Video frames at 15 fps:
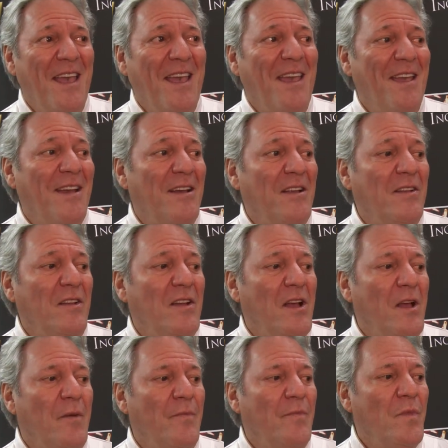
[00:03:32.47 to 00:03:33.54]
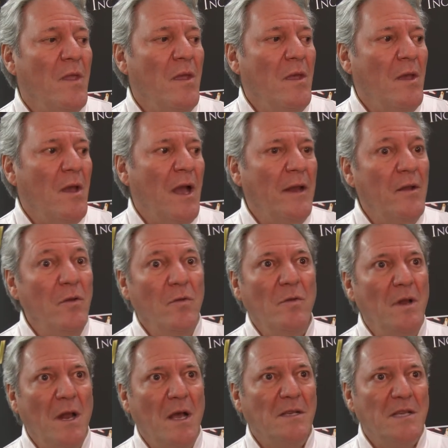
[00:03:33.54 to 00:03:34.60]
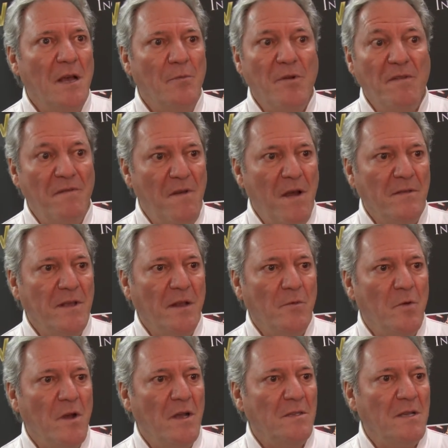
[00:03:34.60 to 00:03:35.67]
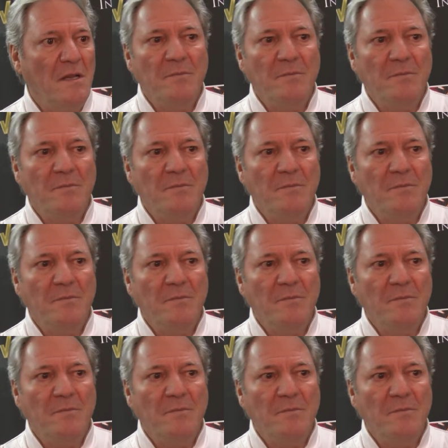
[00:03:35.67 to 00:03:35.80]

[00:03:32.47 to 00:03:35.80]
And I didn't realize how profound that was.